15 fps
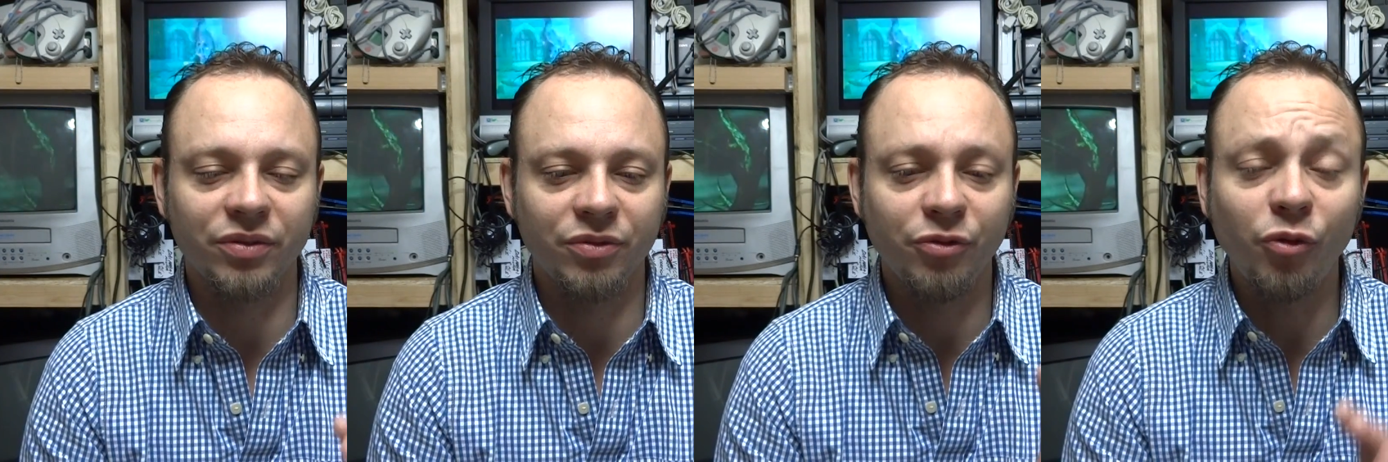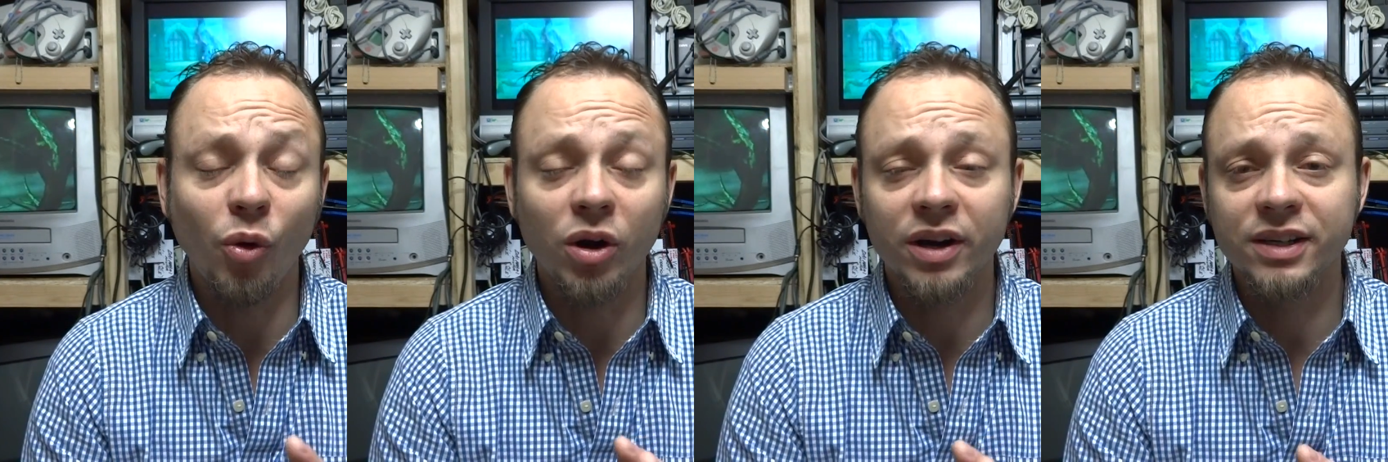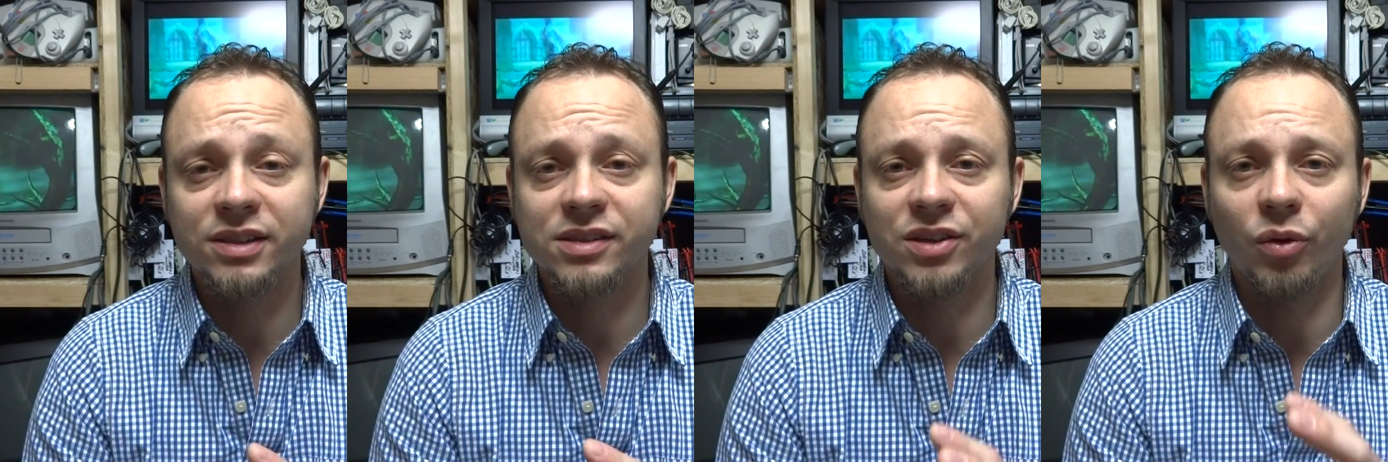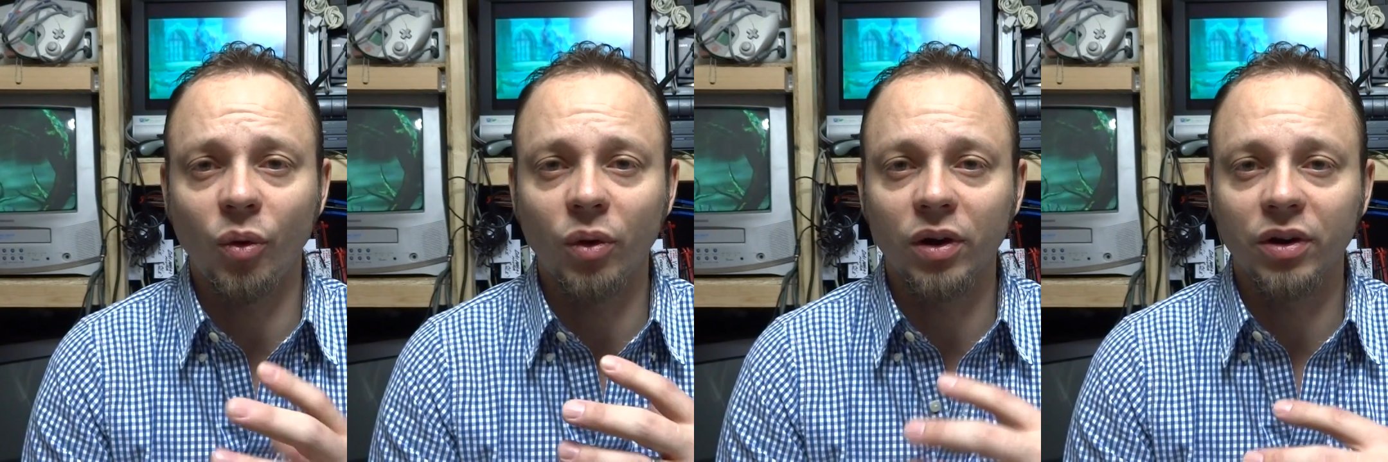for it,
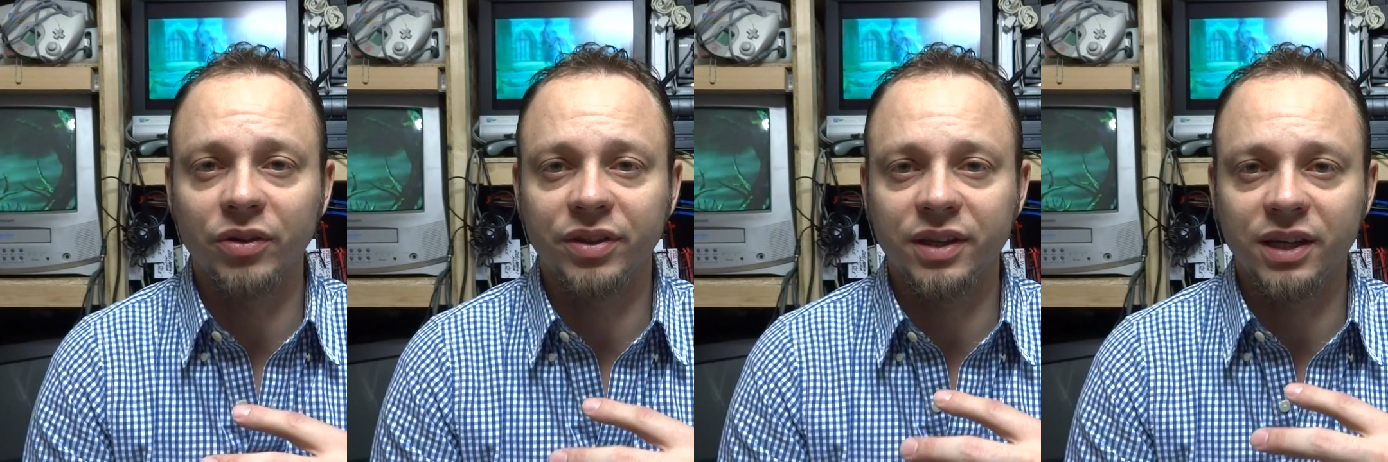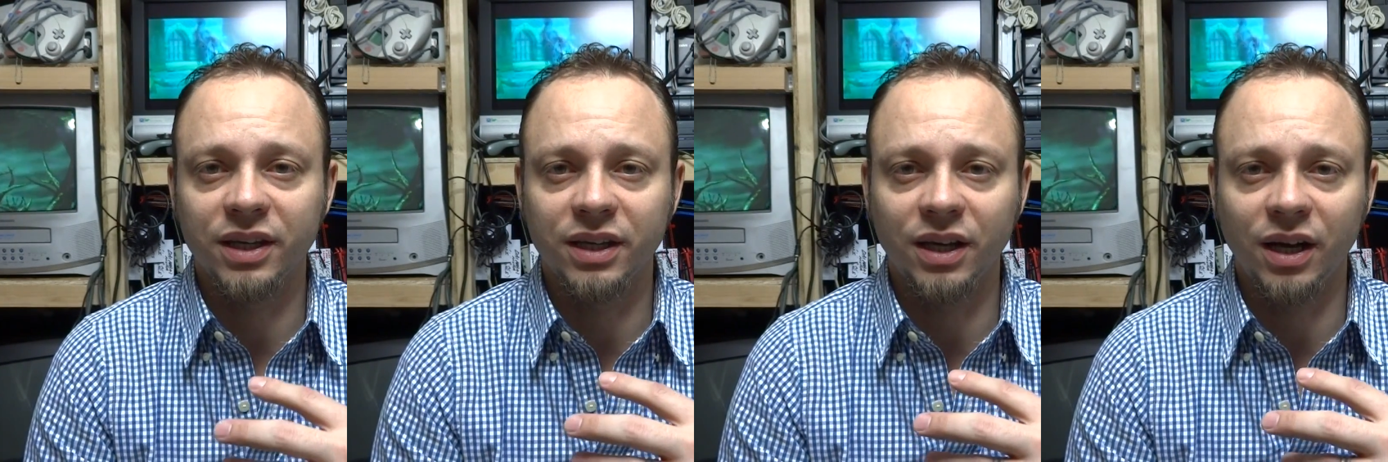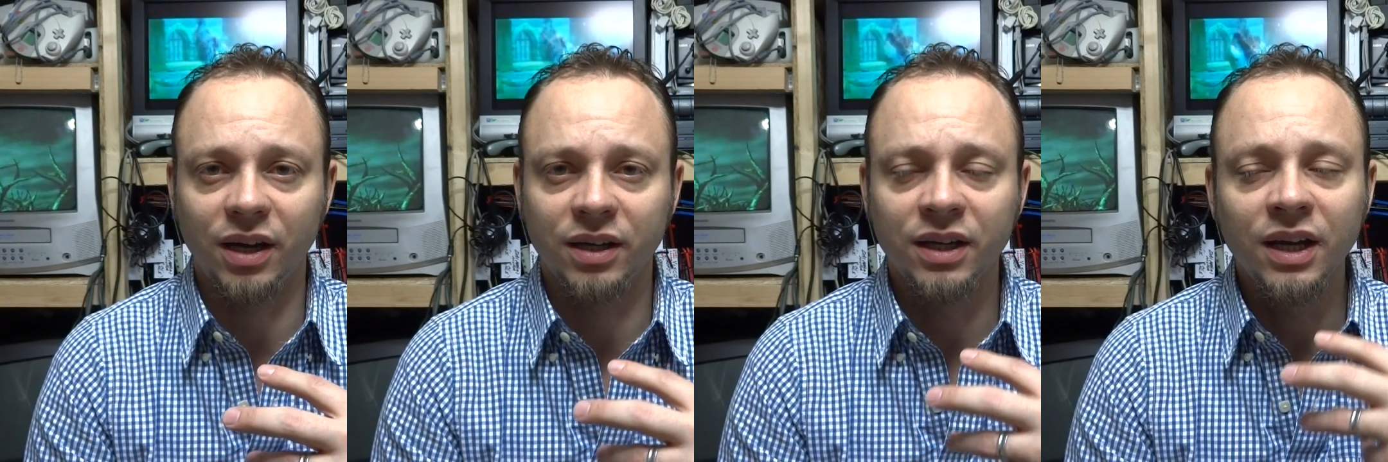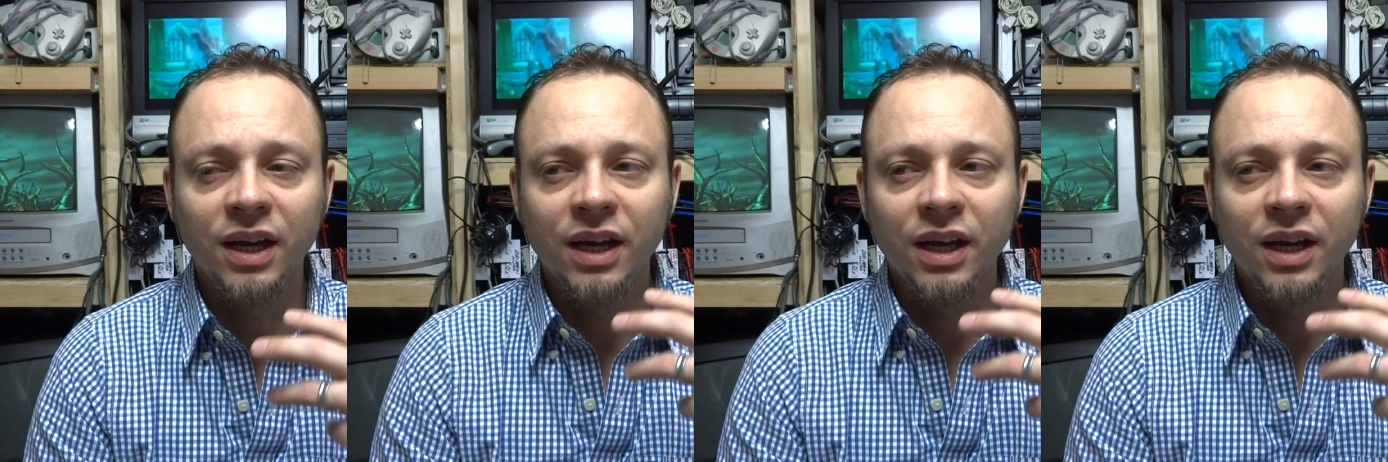or the